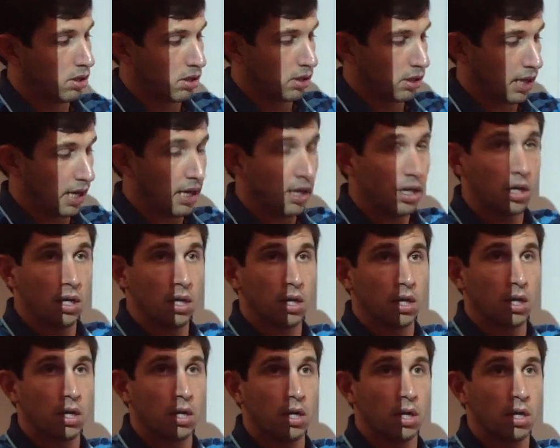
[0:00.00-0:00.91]
Flexion.
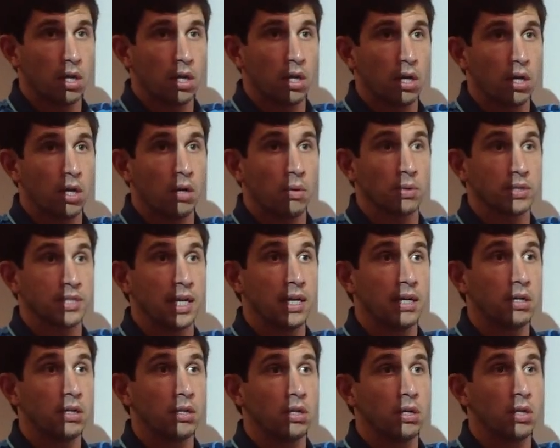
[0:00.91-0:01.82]
What's that?
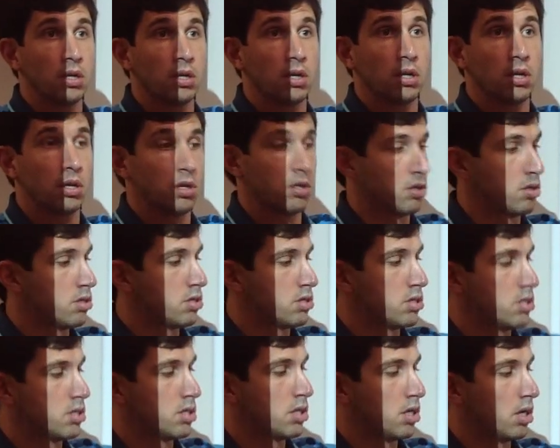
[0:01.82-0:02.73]

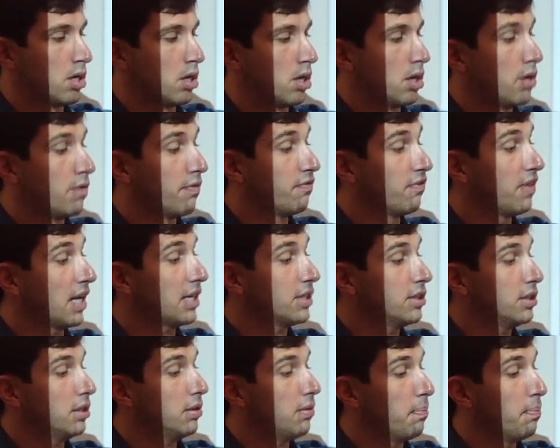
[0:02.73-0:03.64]

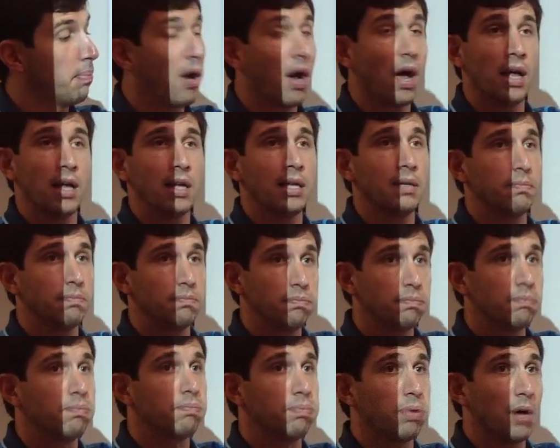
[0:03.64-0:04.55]
Flexion?
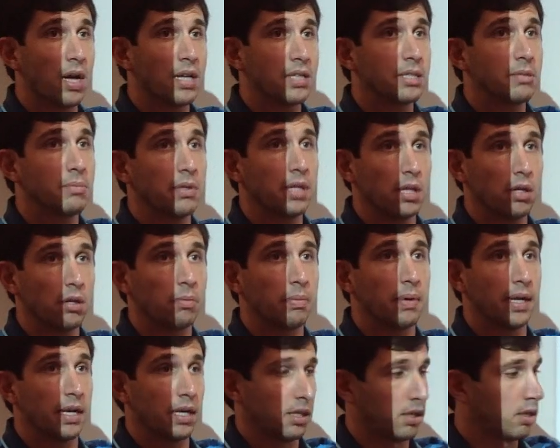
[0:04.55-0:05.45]
Possibly a little
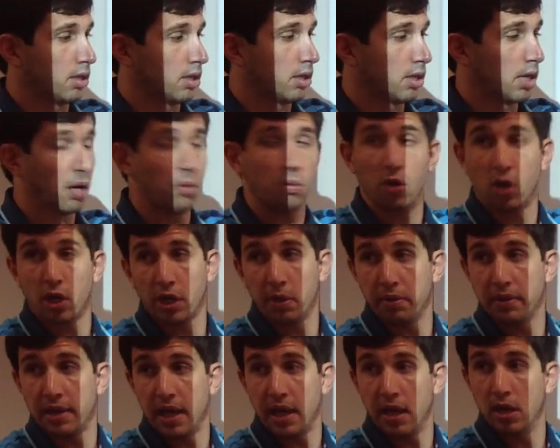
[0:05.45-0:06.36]
bit. I won't argue
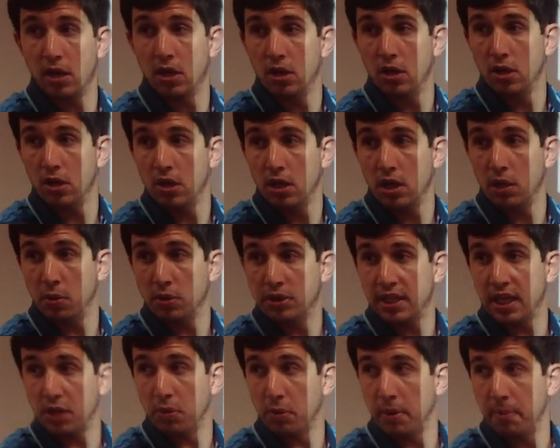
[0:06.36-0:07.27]
with that. What's
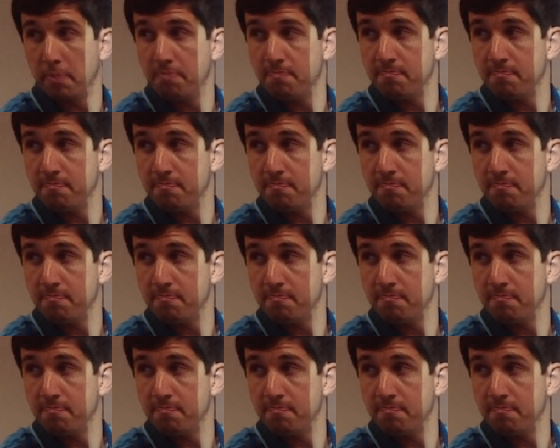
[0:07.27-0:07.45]
the other one?